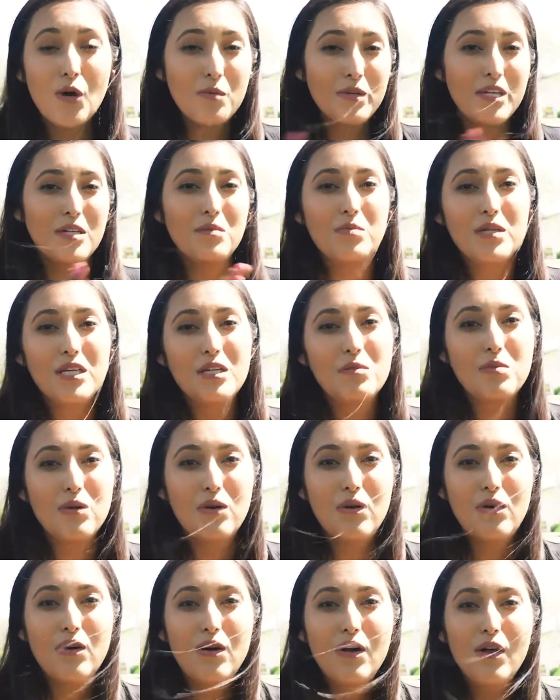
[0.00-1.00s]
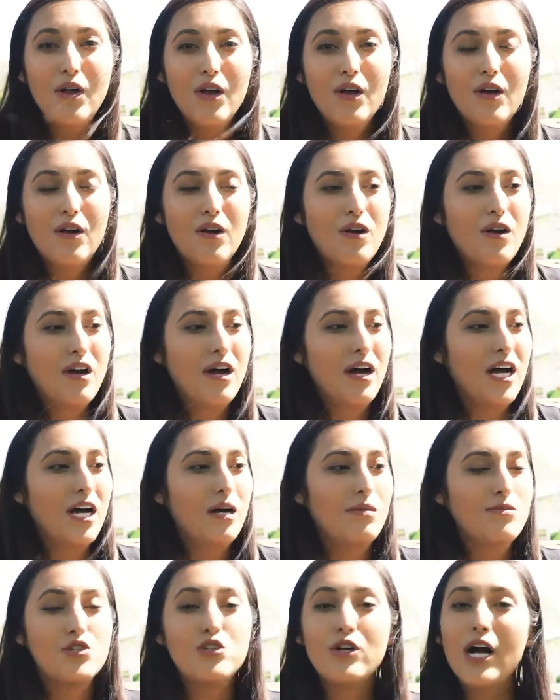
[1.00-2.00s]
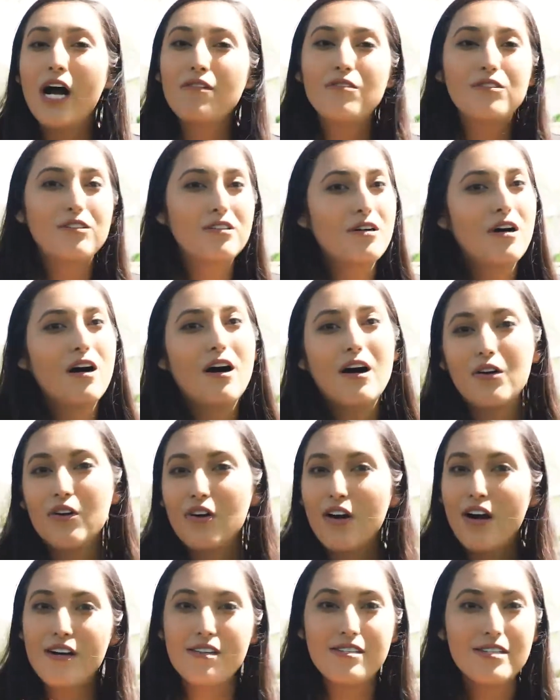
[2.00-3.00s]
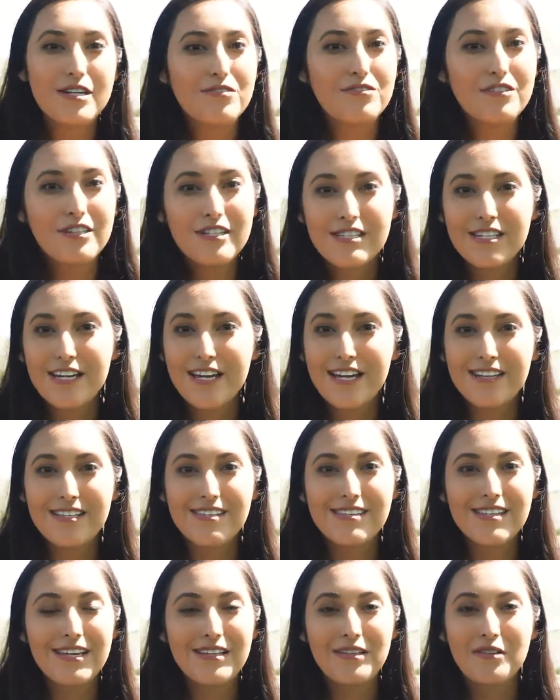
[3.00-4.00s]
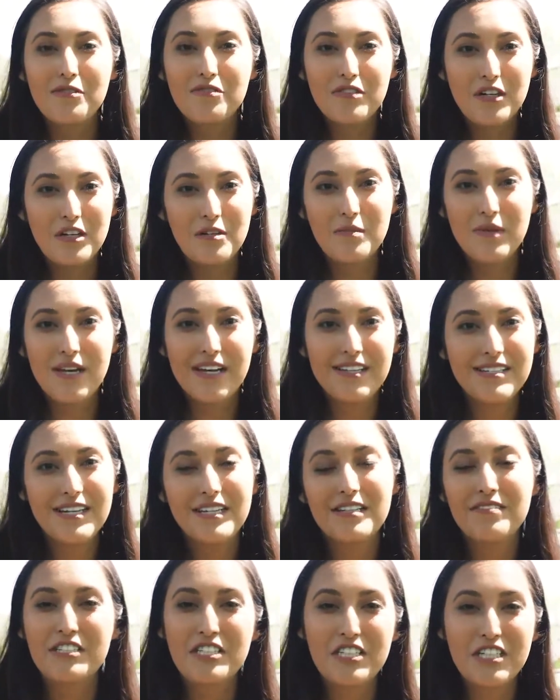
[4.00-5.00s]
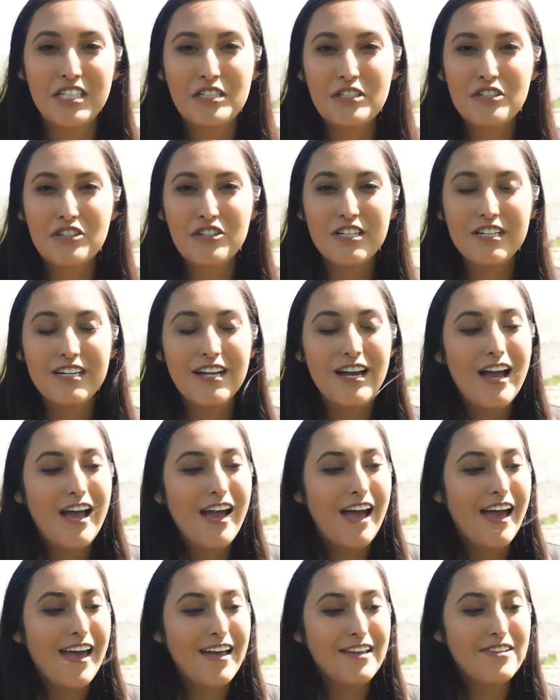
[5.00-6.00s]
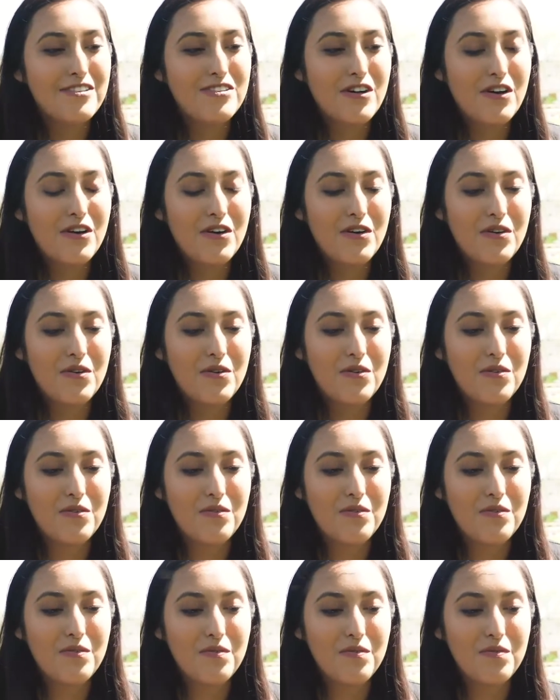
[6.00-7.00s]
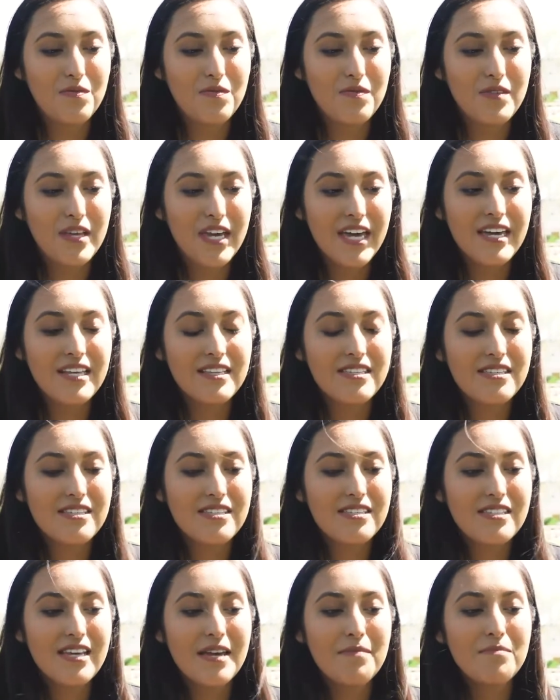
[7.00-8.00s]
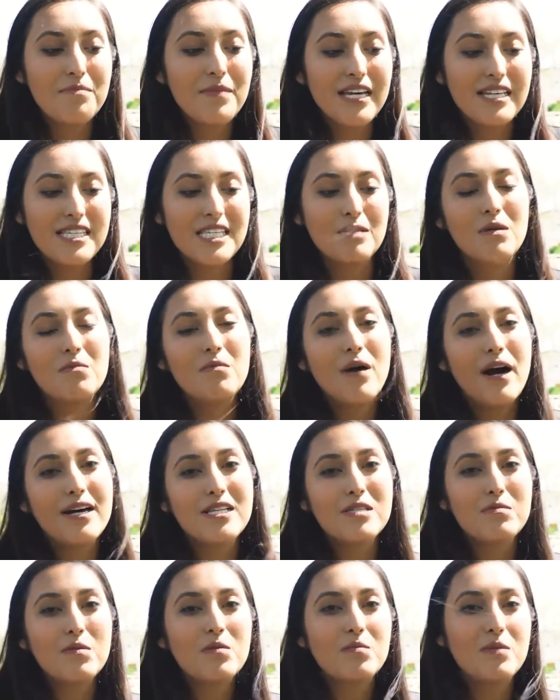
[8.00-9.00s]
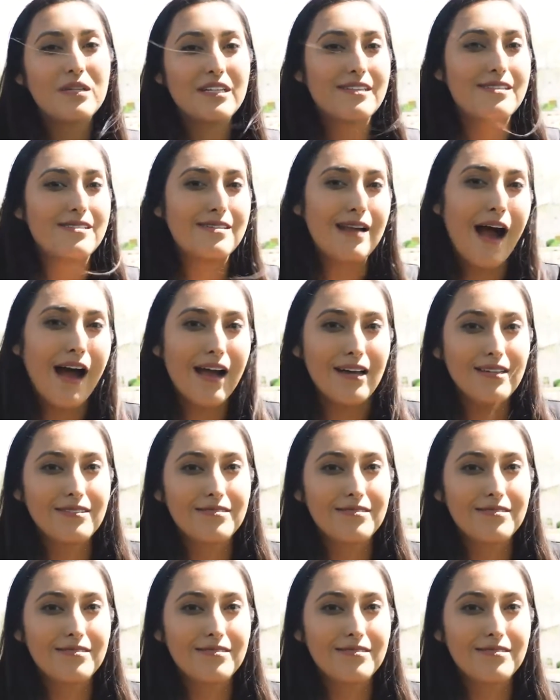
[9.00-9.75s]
many people travel across different states in the film and television industry. And so it may seem impossible, but it's not.